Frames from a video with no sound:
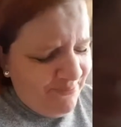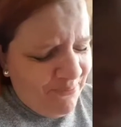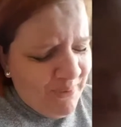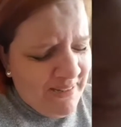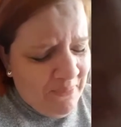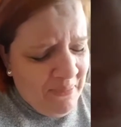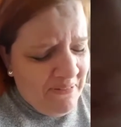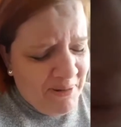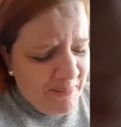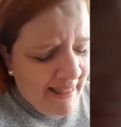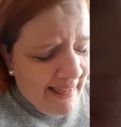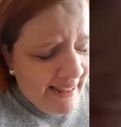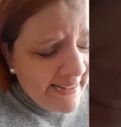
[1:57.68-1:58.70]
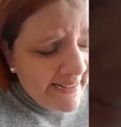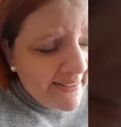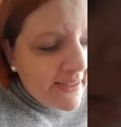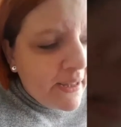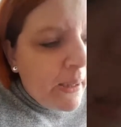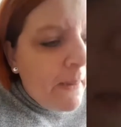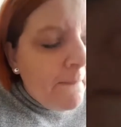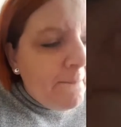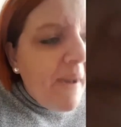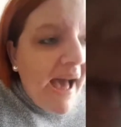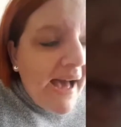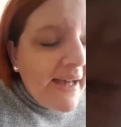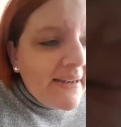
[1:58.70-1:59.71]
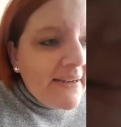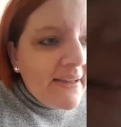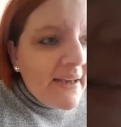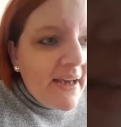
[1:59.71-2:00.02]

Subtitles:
We don't worry about that. But,